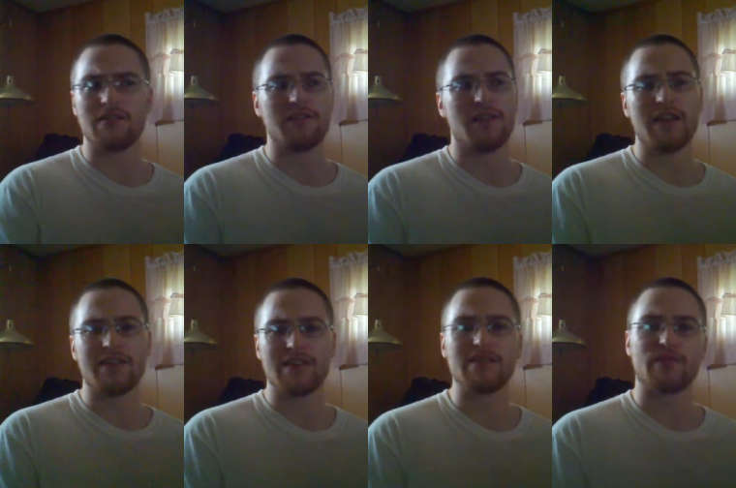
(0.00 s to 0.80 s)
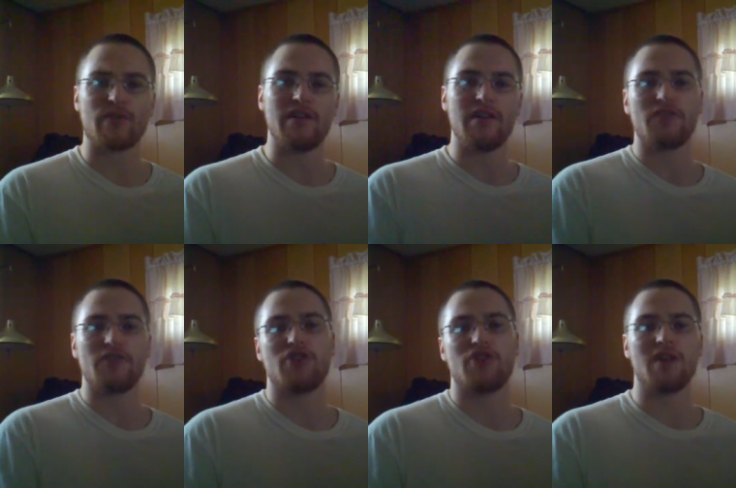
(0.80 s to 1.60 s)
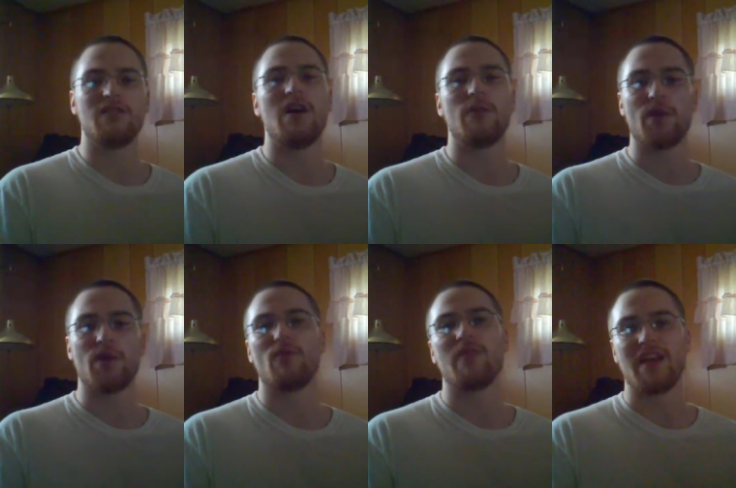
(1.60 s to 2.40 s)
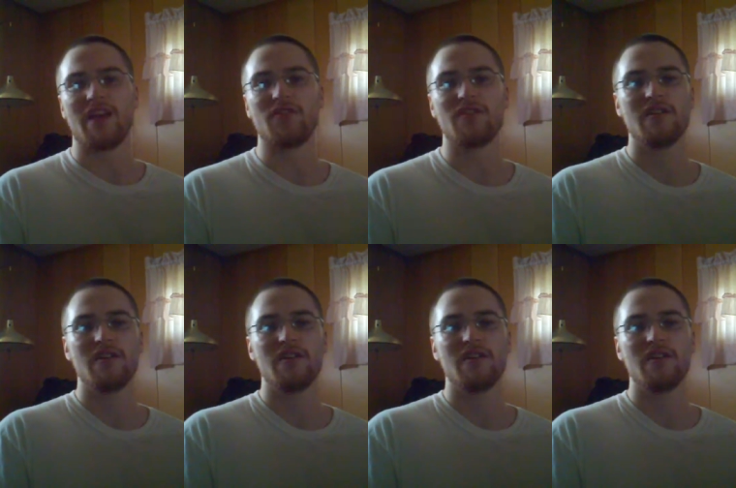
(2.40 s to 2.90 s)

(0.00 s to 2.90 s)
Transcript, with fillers: ideas for another channel I want to throw together.